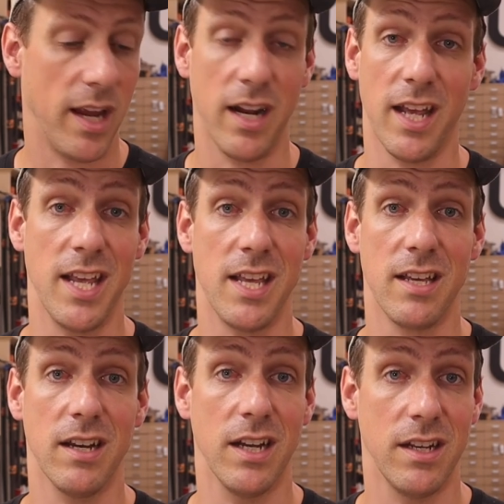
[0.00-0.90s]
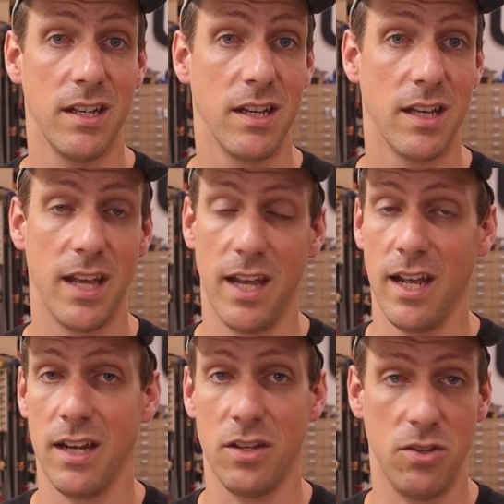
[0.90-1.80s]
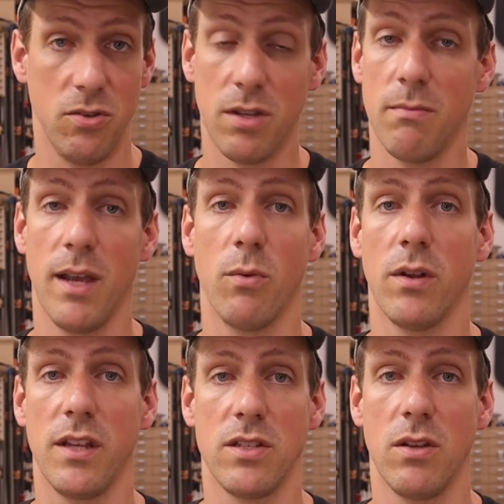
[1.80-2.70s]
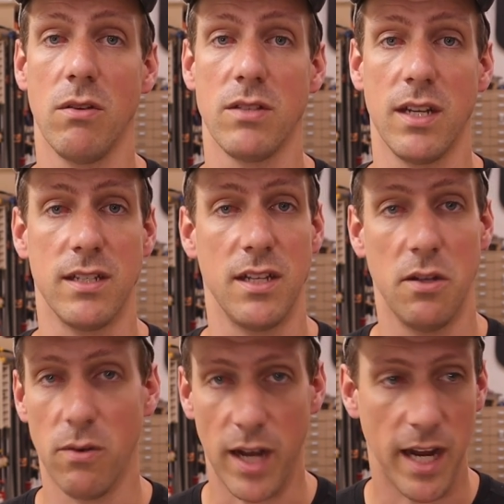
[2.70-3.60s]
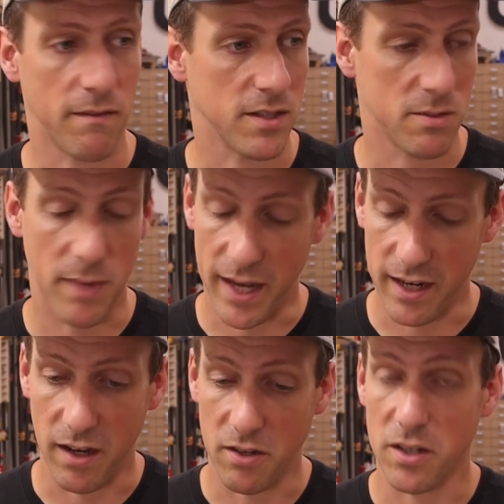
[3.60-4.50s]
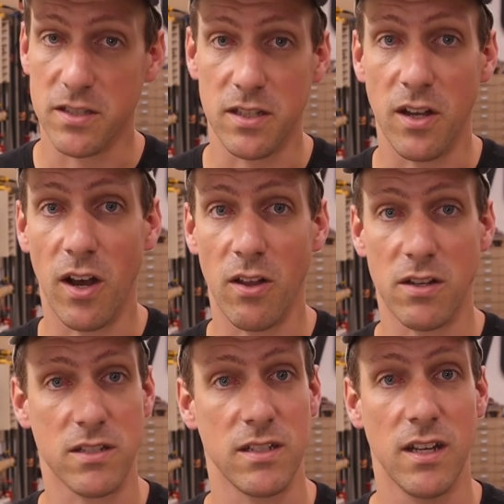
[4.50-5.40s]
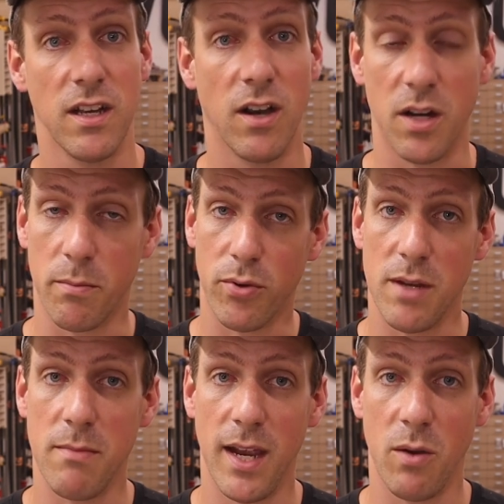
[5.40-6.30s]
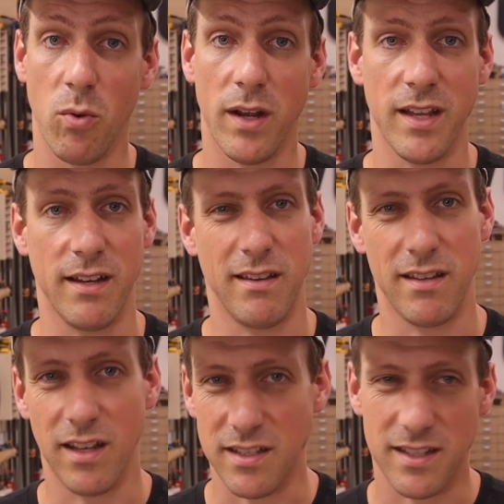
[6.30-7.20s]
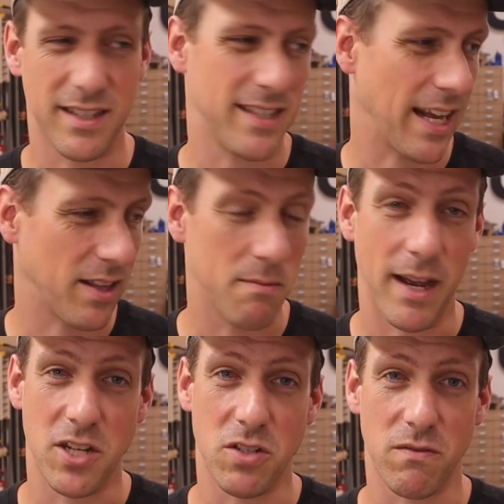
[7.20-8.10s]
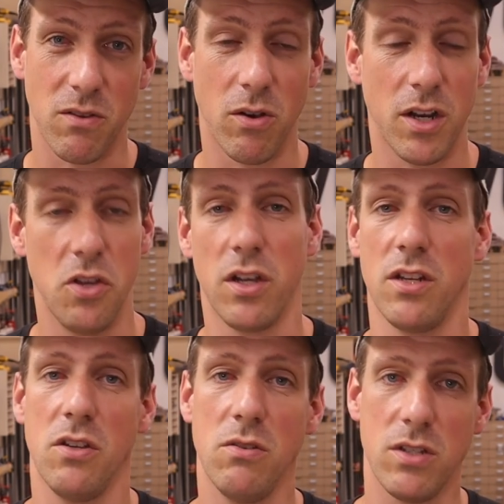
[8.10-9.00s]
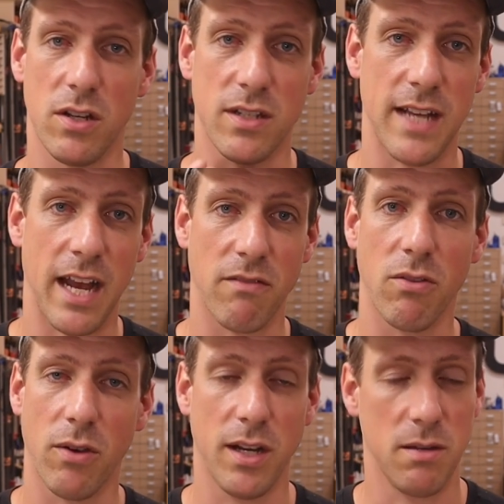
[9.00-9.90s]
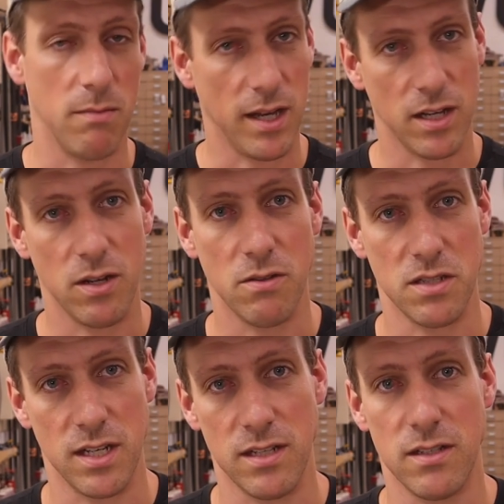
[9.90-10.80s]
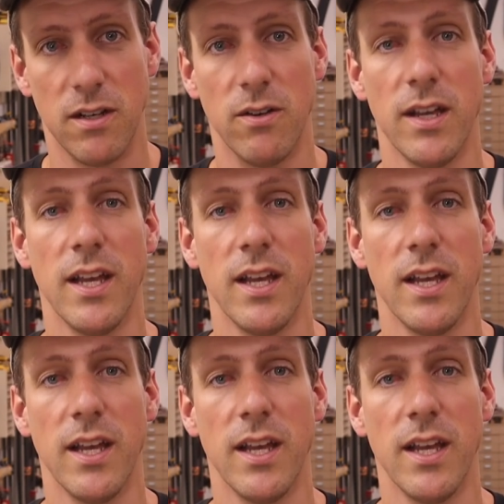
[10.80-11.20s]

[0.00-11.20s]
and a heat gun. And you can make one of these nosings. You don't have to spend hundreds of dollars on a pre-made one that doesn't exactly match your floor. You can use your exact flooring to make a nosing. So